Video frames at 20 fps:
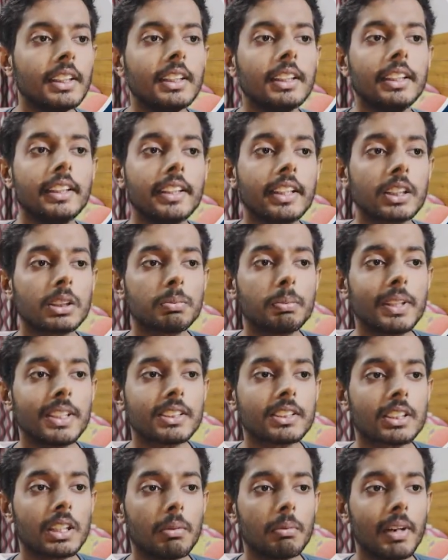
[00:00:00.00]
Linux
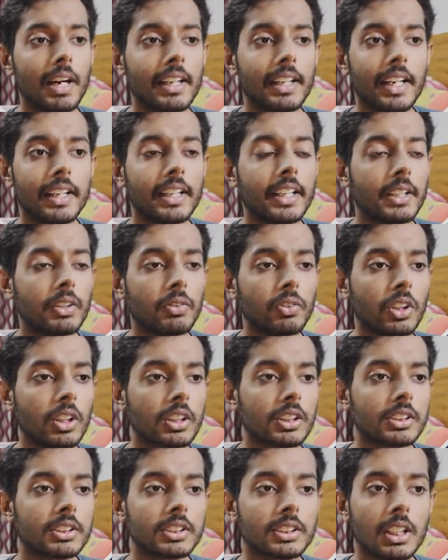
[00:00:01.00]
based command, and it
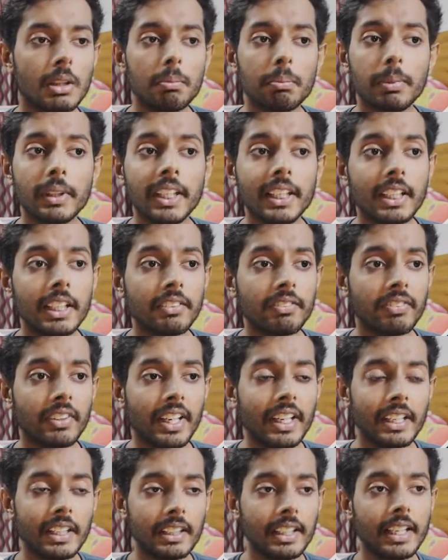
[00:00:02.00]
works completely
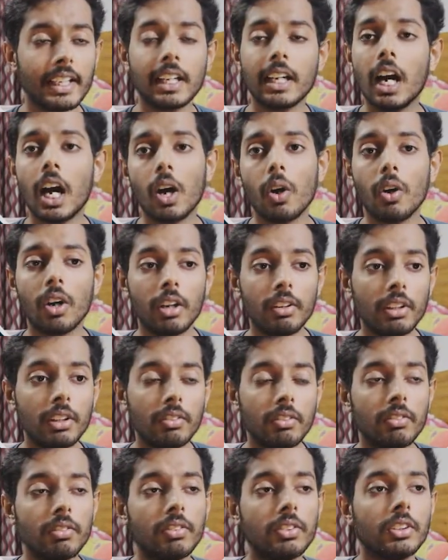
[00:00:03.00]
fine like how a
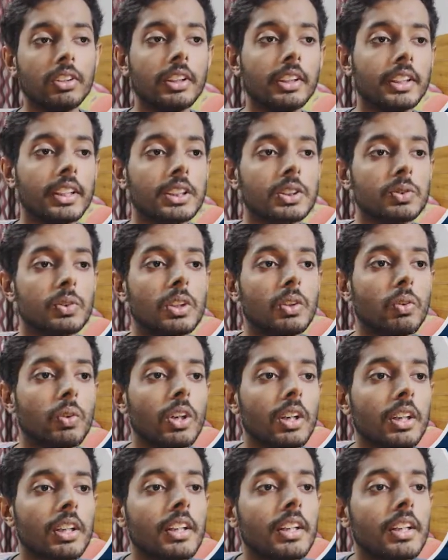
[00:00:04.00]
Linux will work.